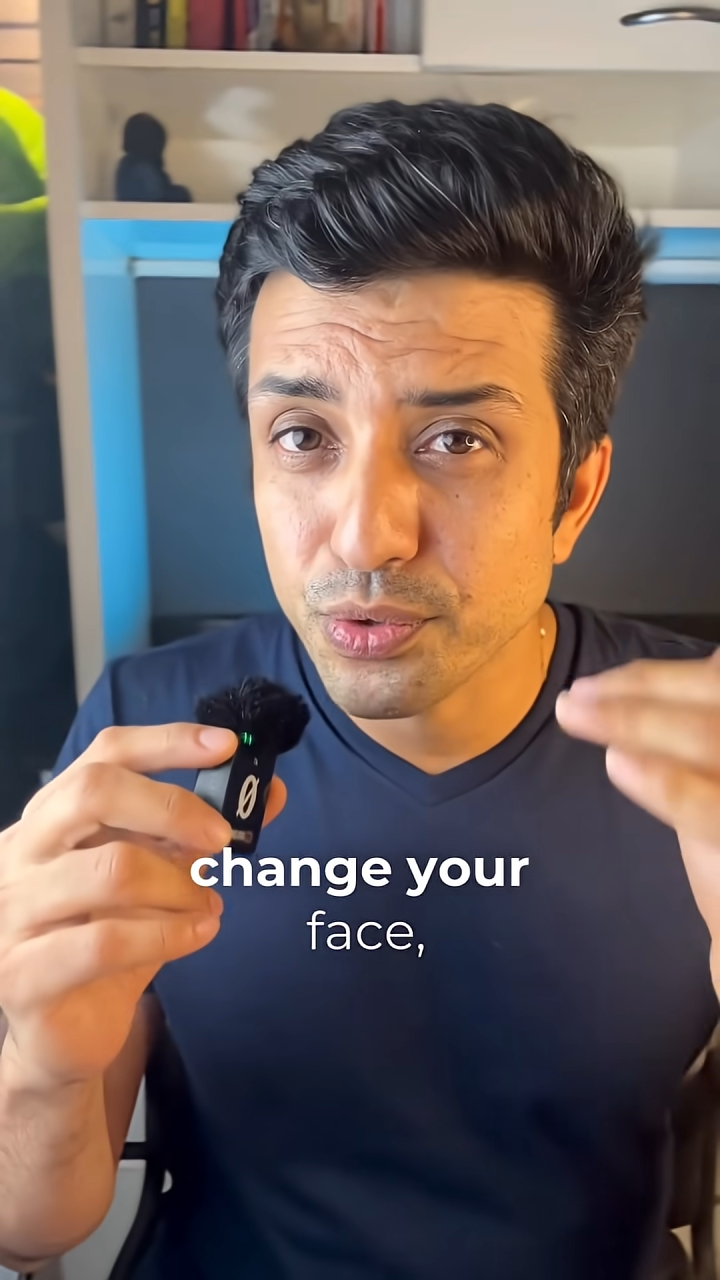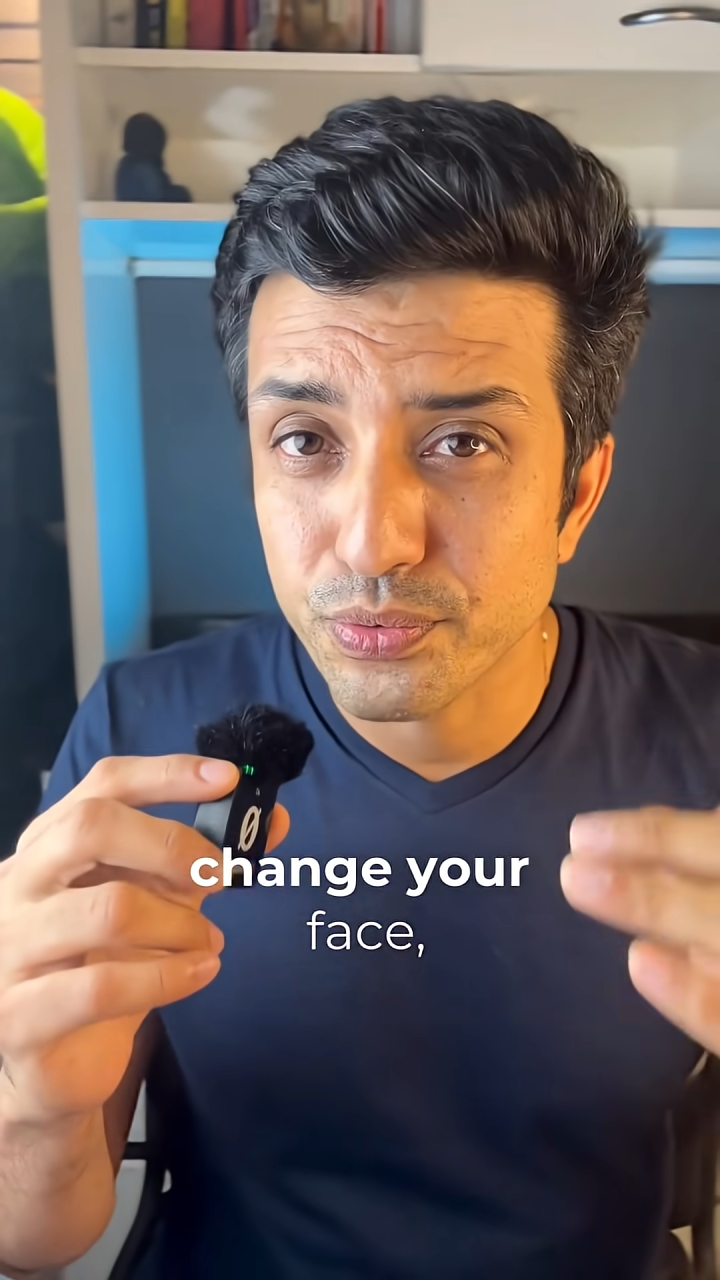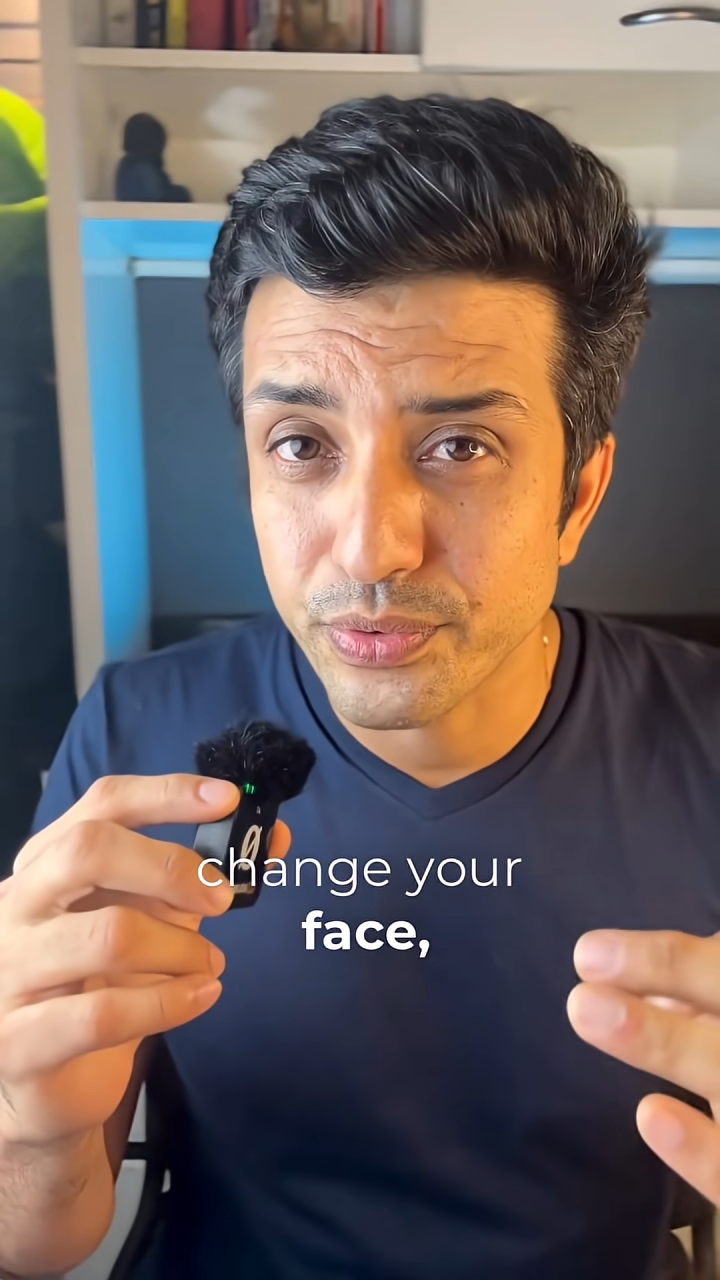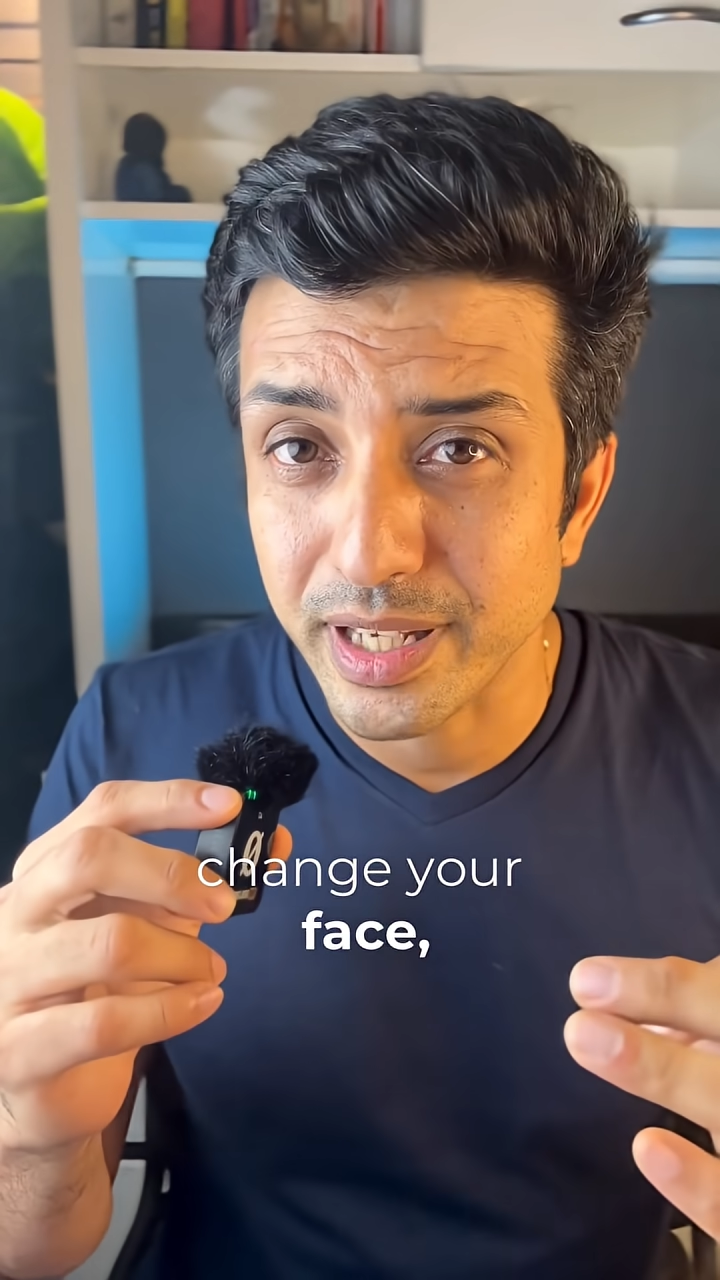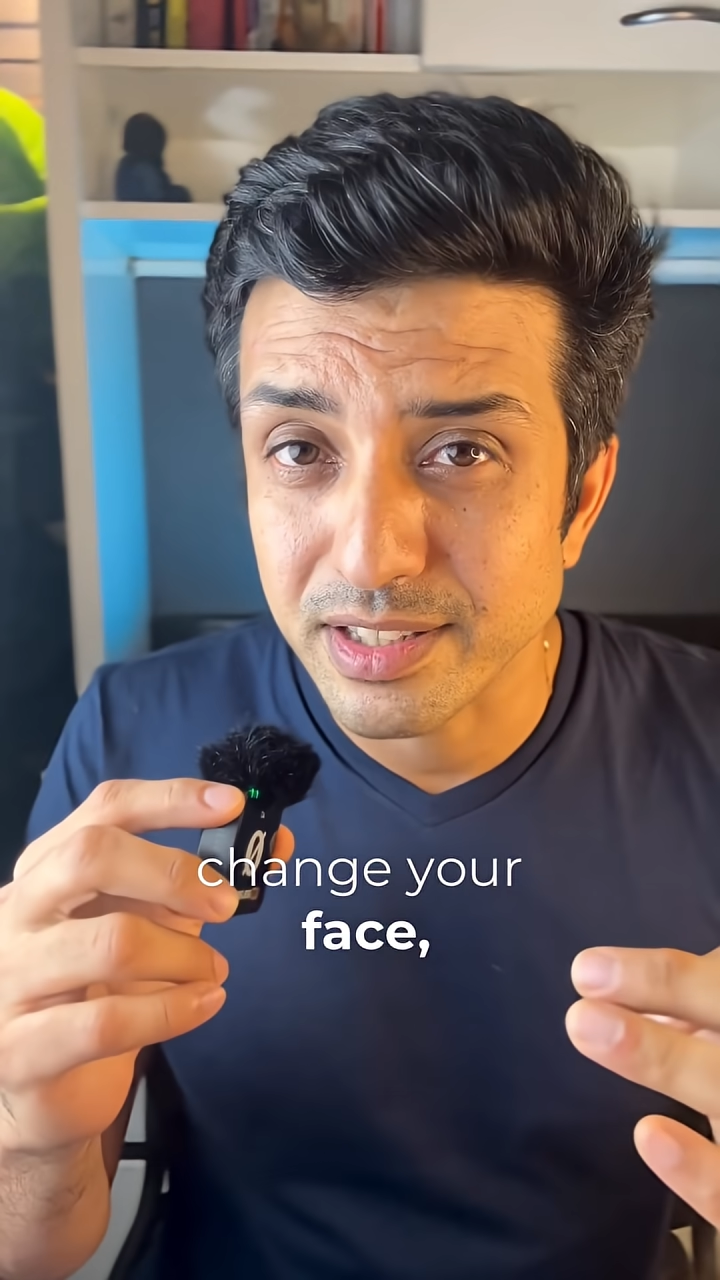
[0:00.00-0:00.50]
your
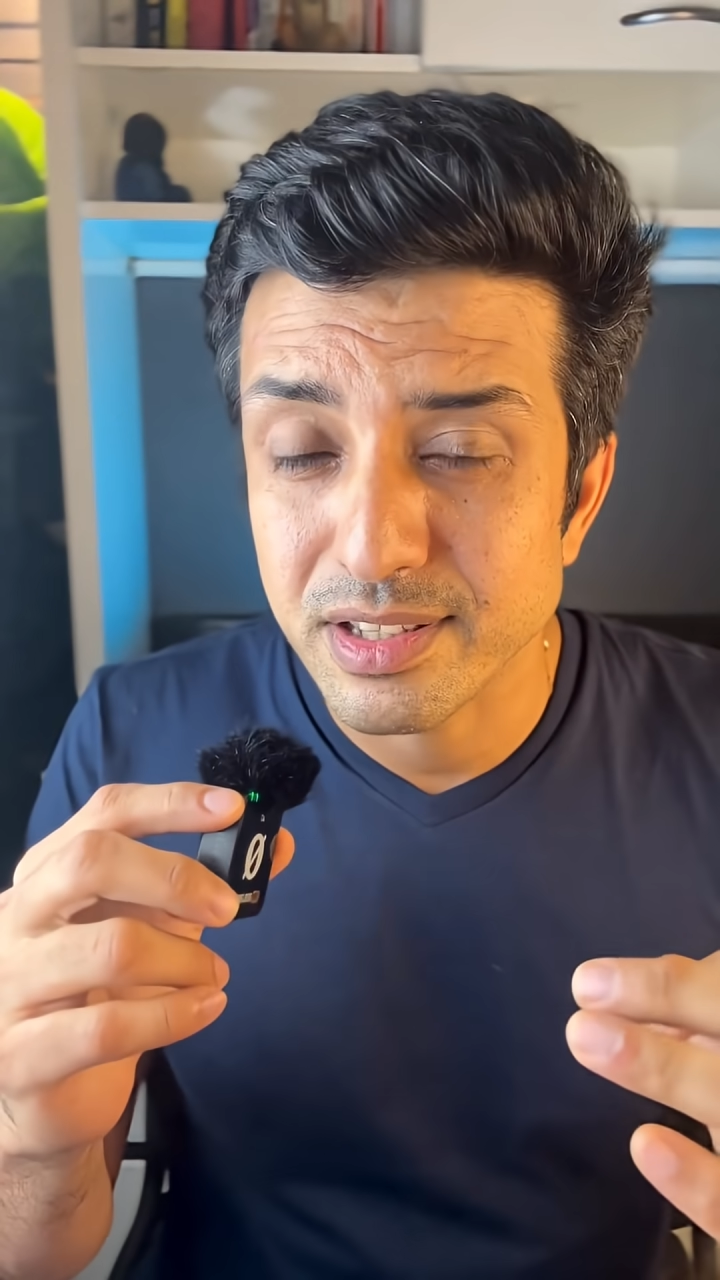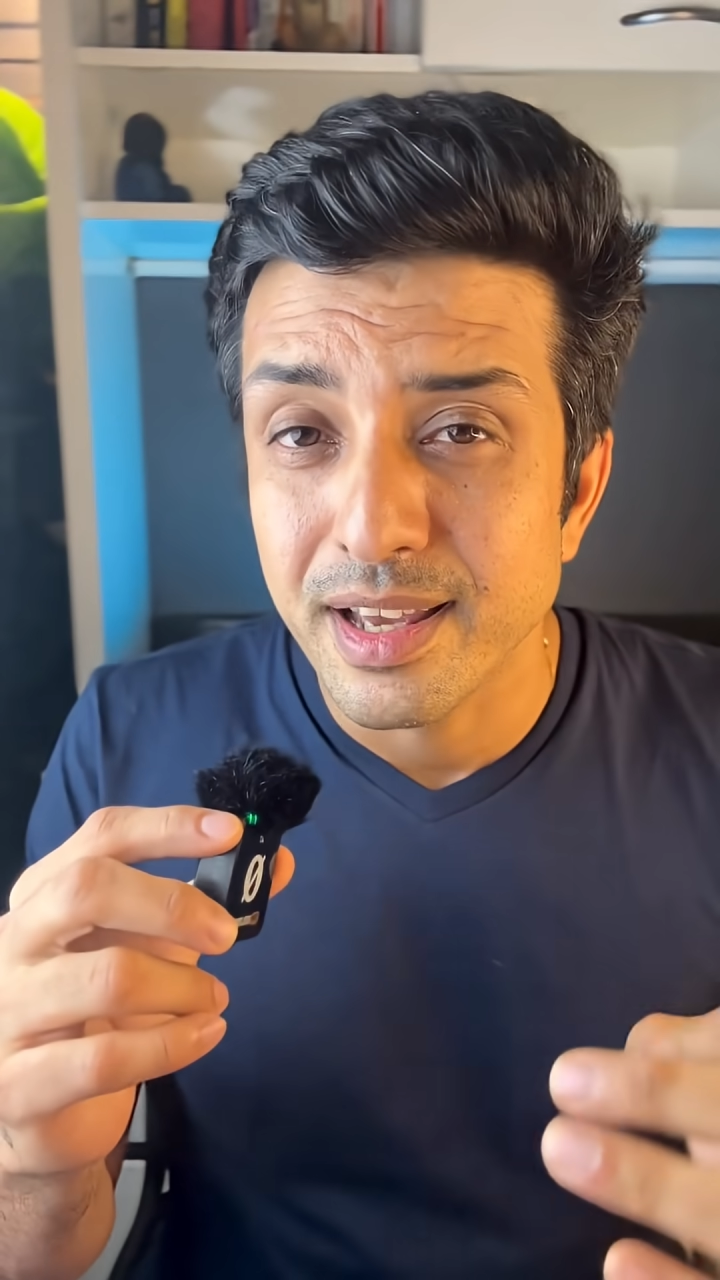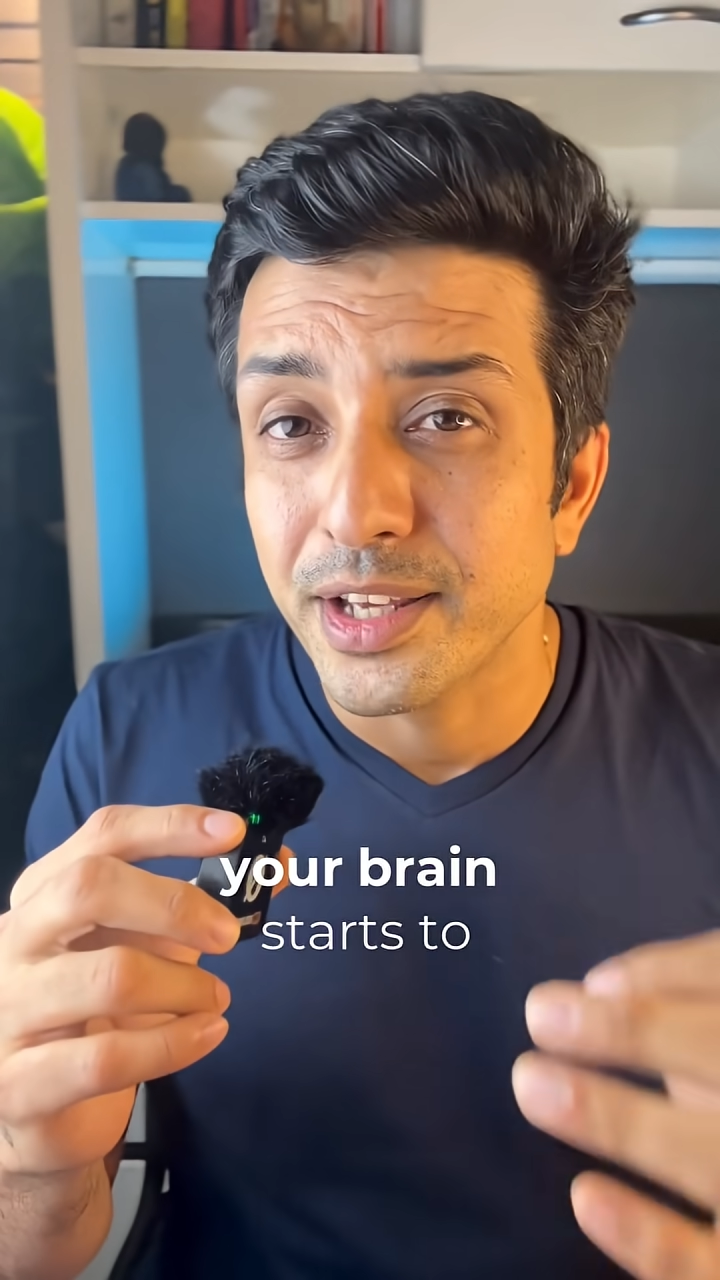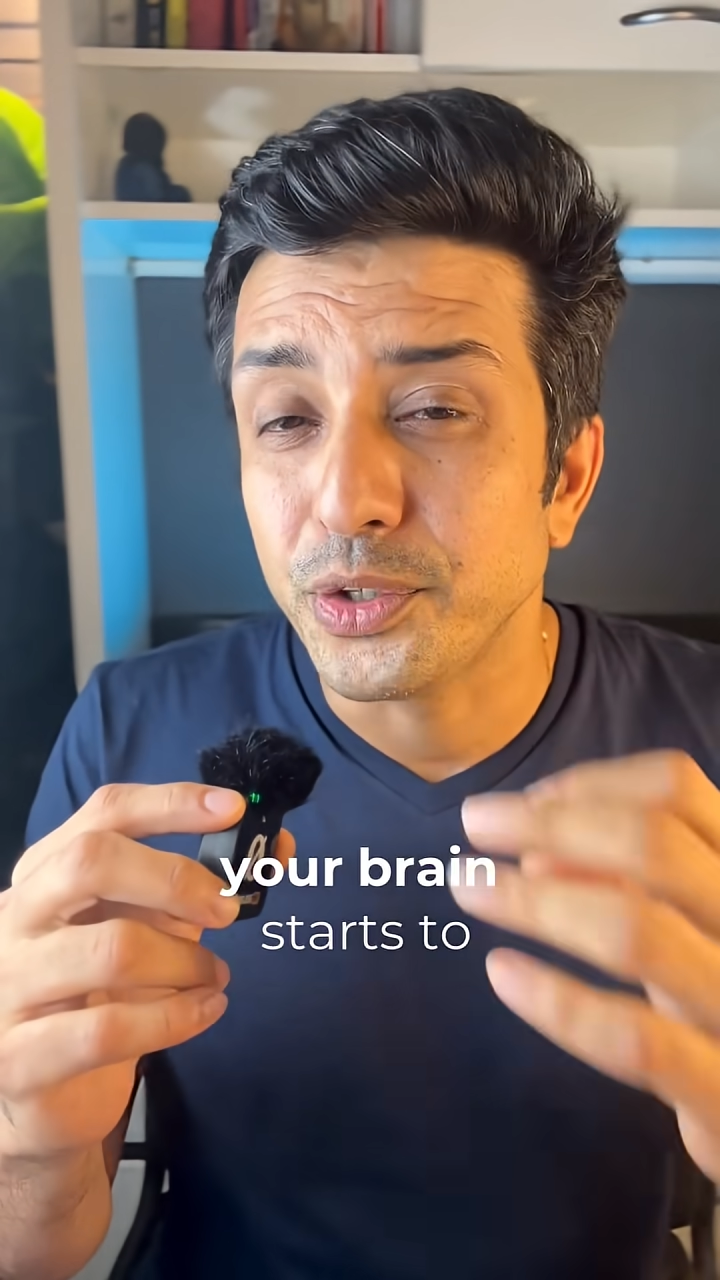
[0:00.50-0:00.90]
face,